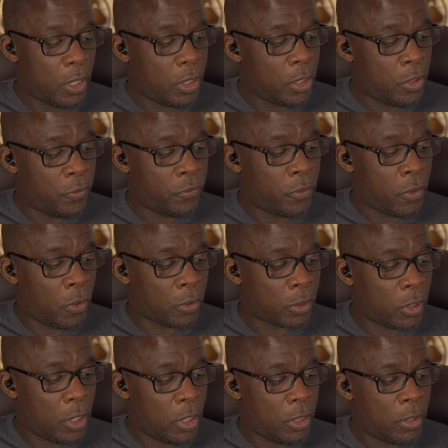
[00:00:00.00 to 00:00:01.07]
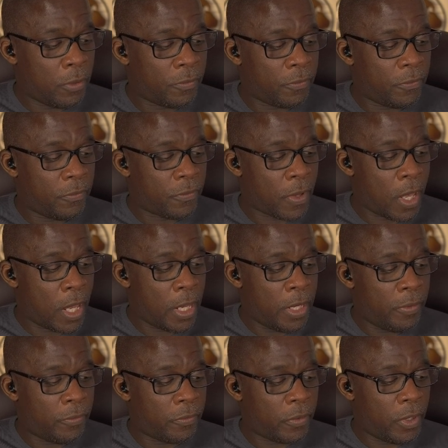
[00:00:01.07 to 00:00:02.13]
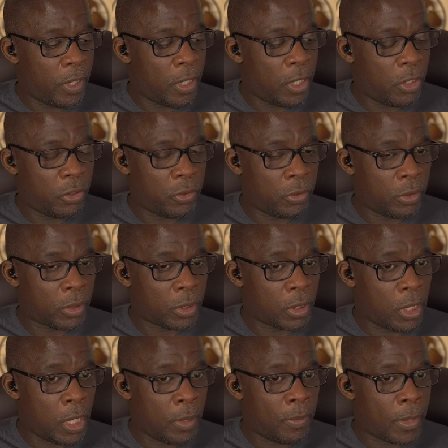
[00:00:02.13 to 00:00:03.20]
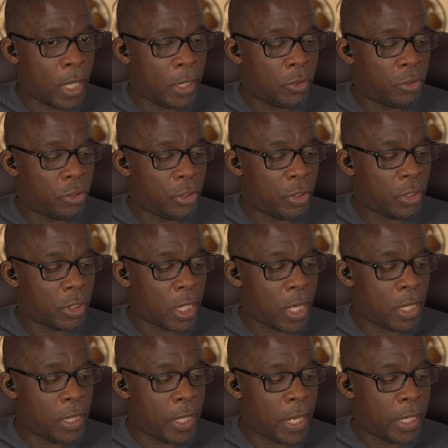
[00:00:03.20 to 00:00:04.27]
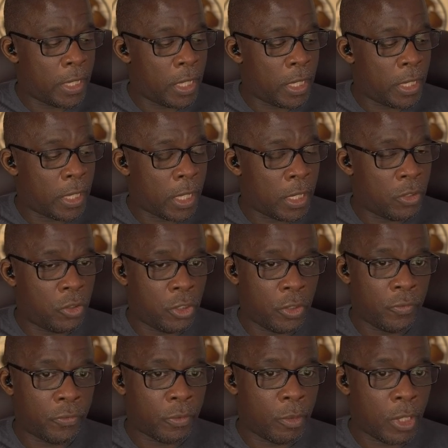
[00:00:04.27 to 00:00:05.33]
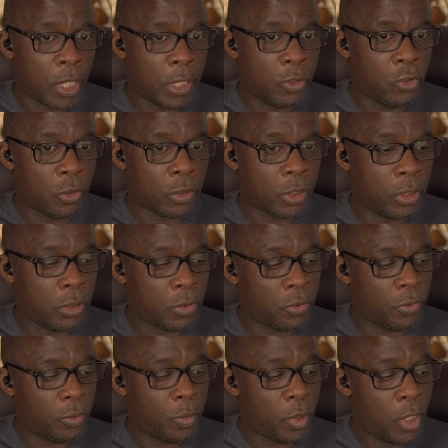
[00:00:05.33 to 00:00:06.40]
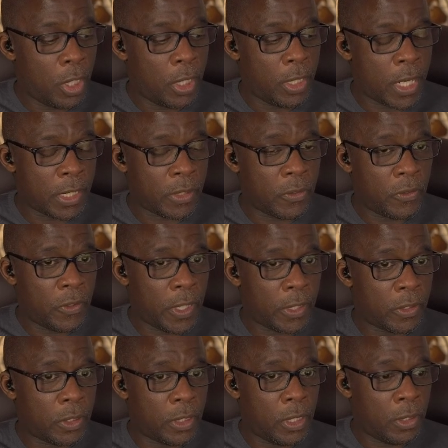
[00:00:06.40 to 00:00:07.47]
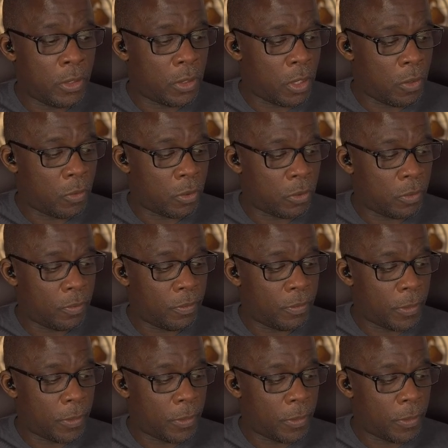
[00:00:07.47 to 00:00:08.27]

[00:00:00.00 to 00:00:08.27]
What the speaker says: you've got the 5 initial hydrogens and then the hydrogen from the hydroxyl group. That's 6 in total.